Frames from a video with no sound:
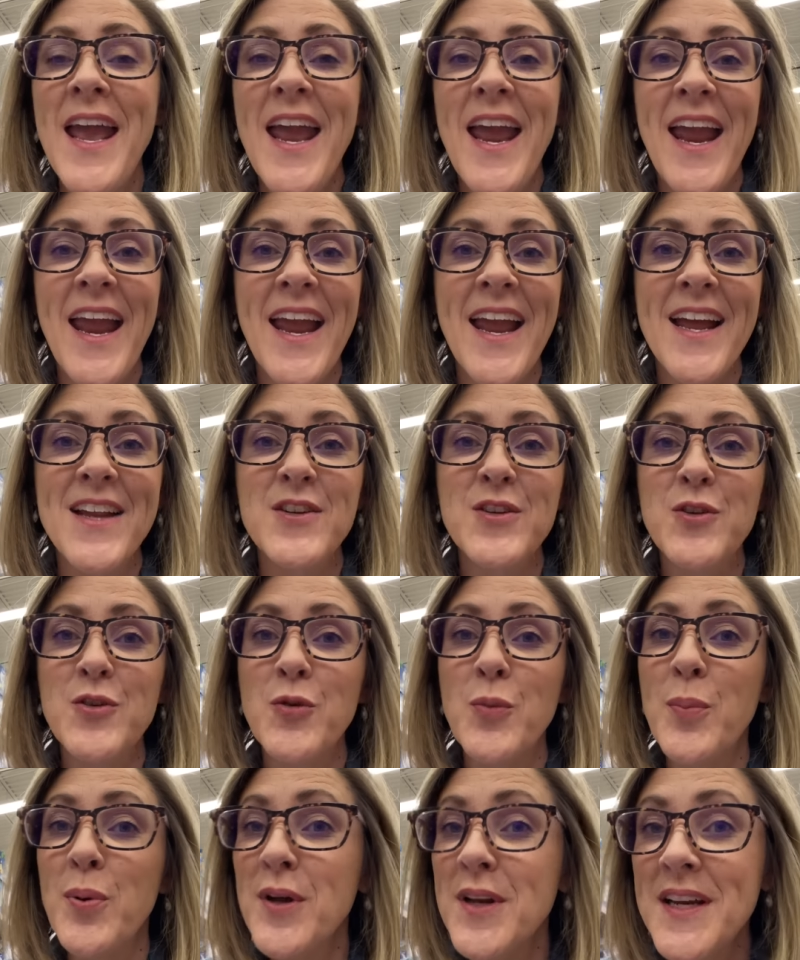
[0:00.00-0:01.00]
and you
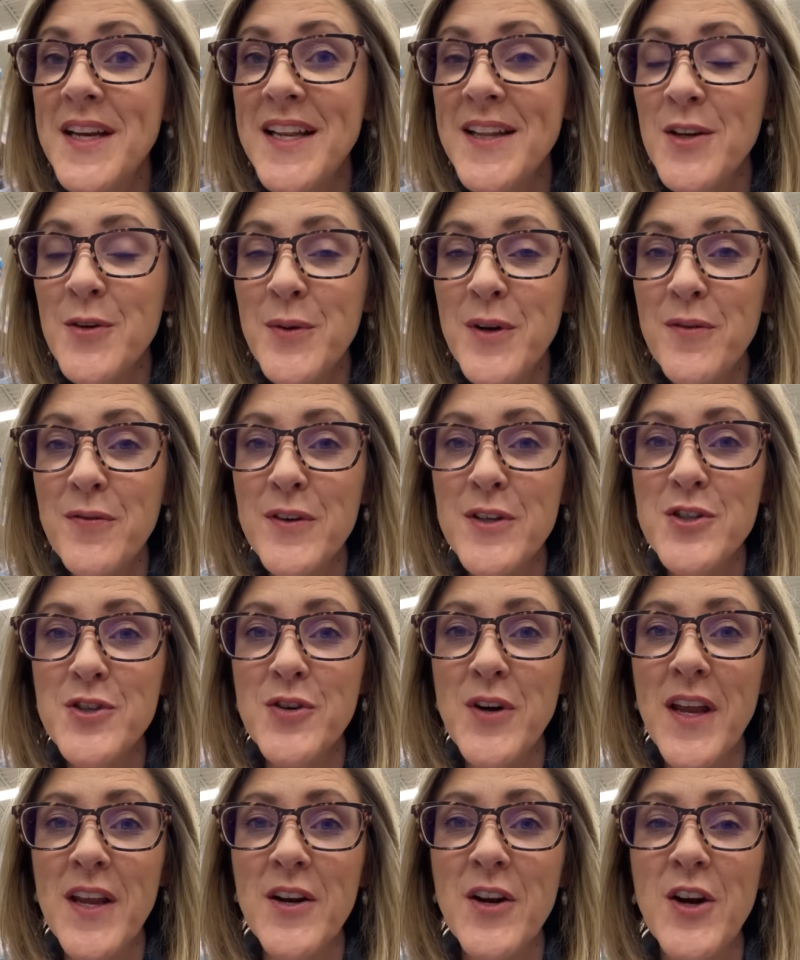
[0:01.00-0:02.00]
put it in the
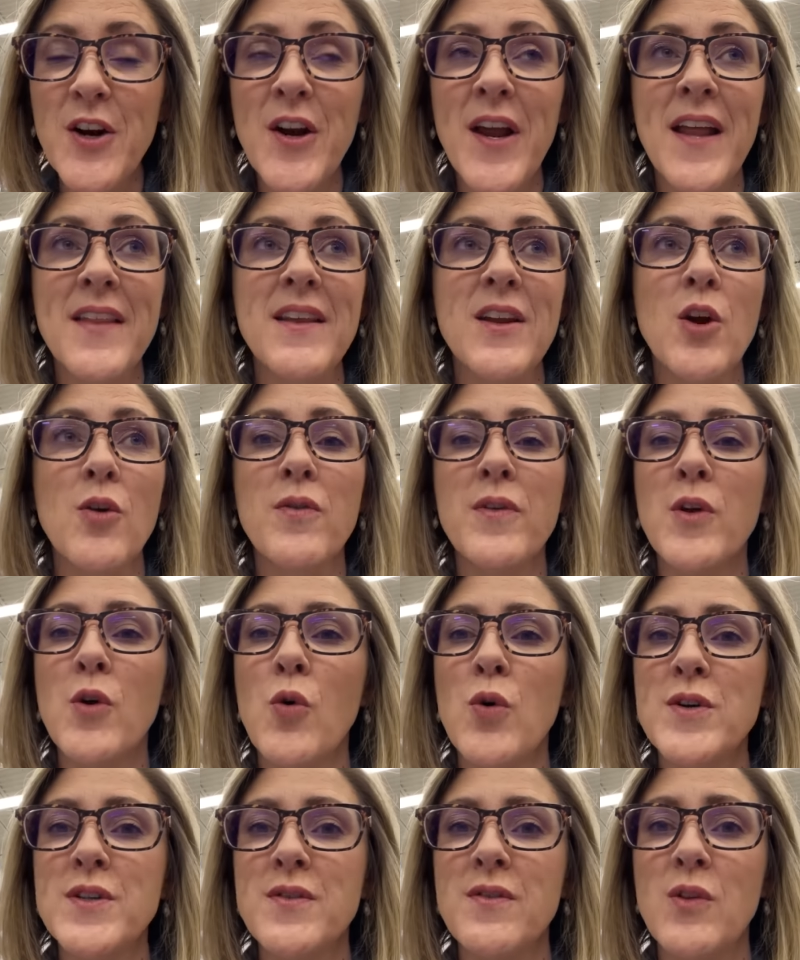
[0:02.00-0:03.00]
refrigerator, and then over the
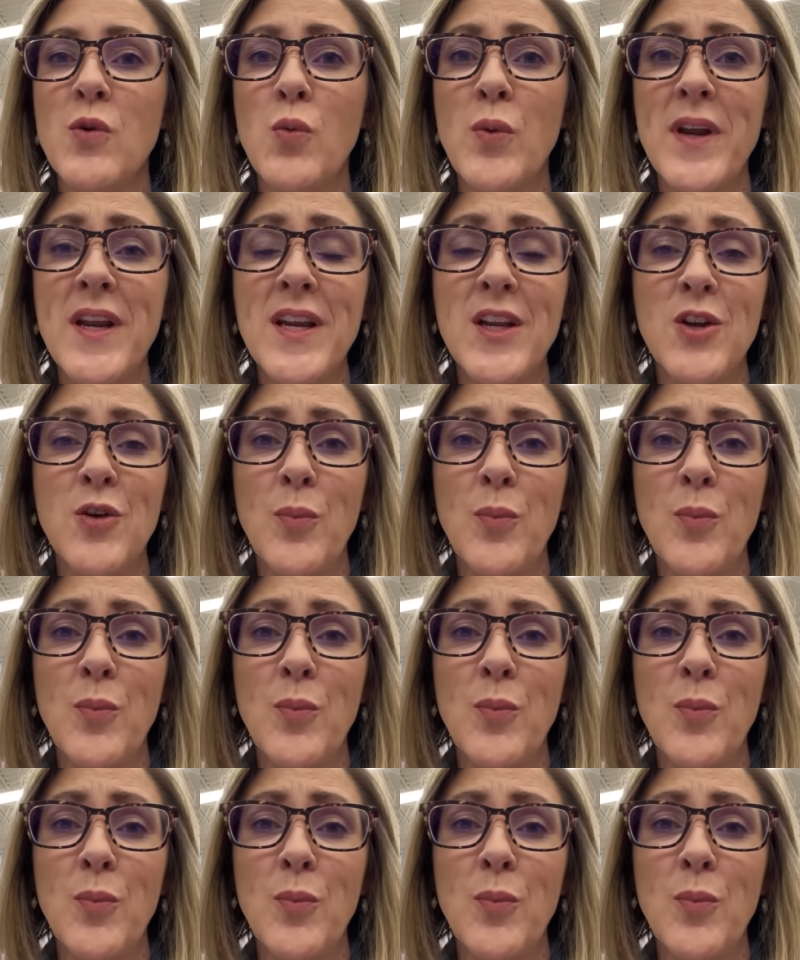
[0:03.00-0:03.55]
course of the week, you